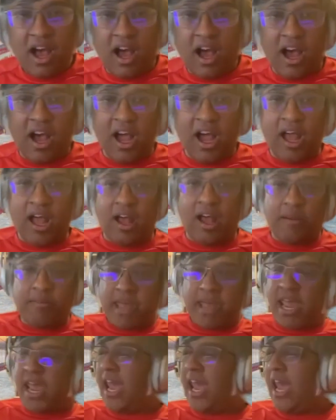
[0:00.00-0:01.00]

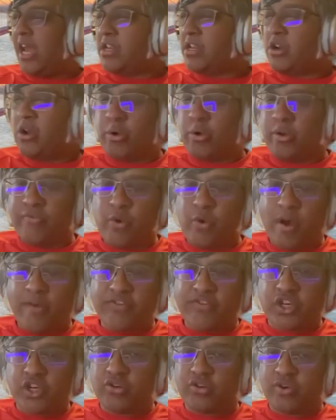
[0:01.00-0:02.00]
And you know, if you
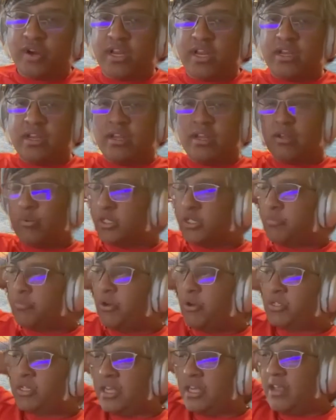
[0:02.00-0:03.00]
have children, which
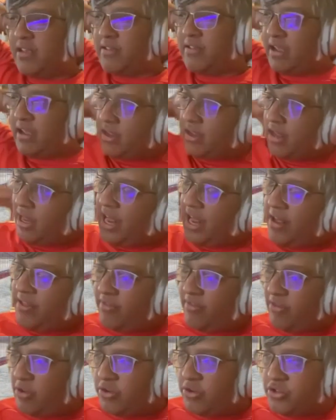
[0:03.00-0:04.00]
most of these like a lot of
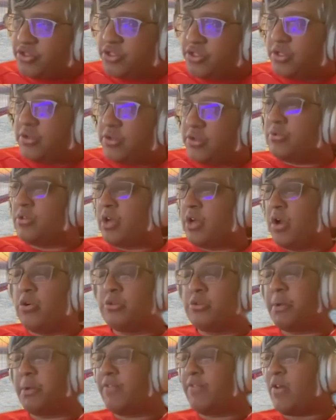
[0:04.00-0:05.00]
these losers
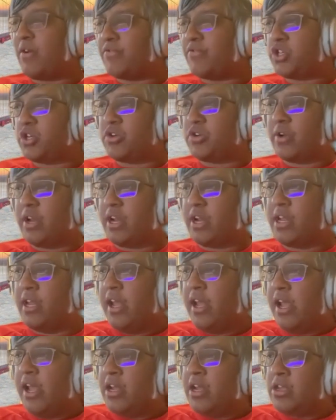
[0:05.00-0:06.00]
don't, but if you have children,
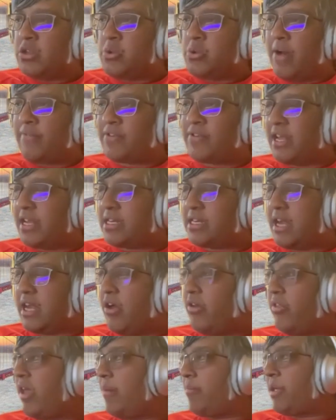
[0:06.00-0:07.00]
you have to like
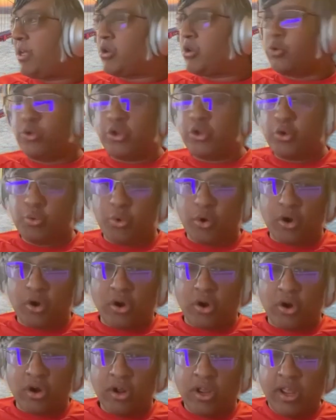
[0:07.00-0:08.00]
tell them like who you
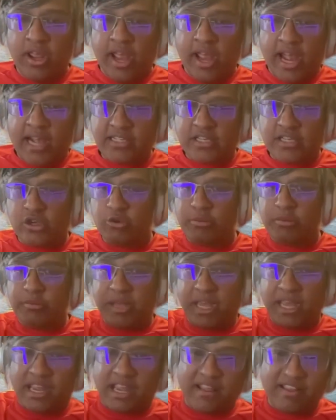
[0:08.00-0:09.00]
were as a human
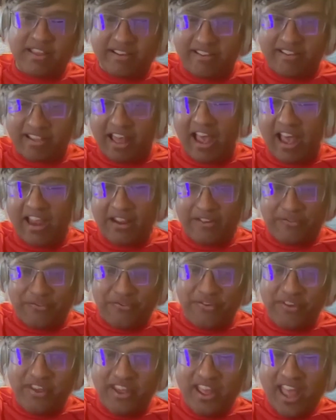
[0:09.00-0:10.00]
being in this life.
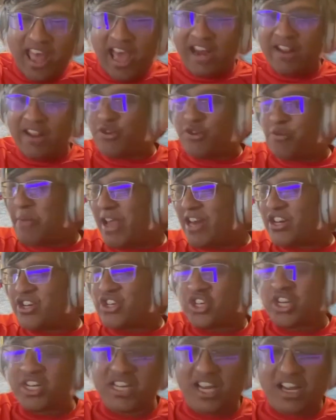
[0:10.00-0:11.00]
And if you made a
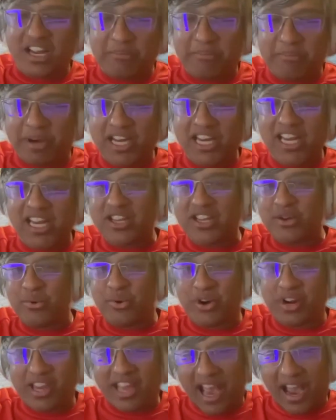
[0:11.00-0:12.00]
shit ton of money and you
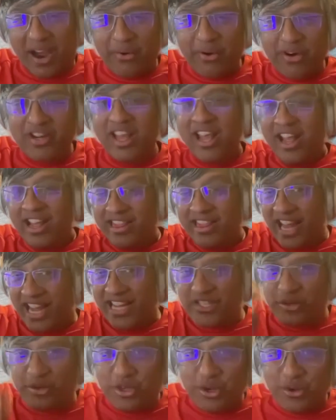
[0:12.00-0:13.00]
were a coward,
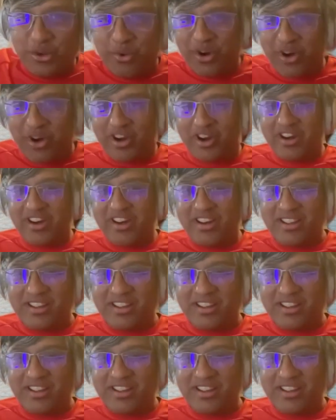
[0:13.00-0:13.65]
that's who you were.